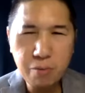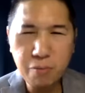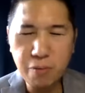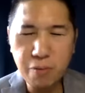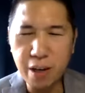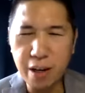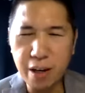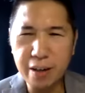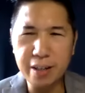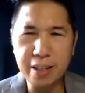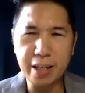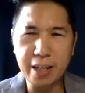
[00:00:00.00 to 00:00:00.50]

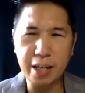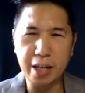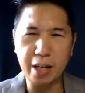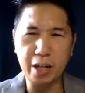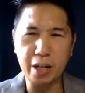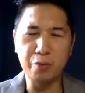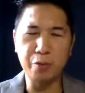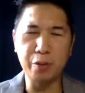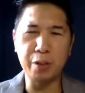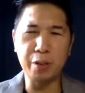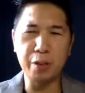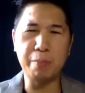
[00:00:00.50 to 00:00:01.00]
very
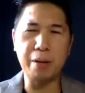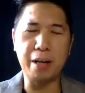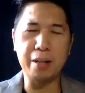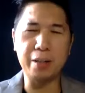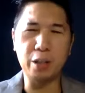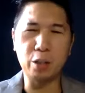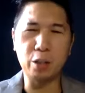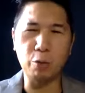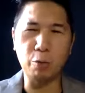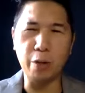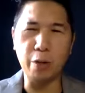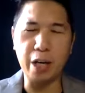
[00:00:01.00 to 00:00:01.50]
careful
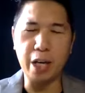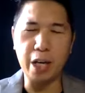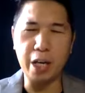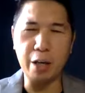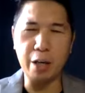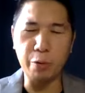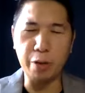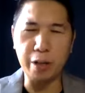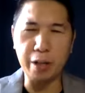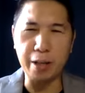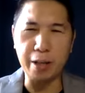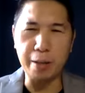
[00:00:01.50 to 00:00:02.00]
about the way
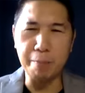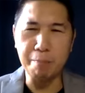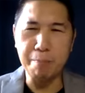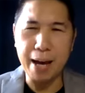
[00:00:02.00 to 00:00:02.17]
we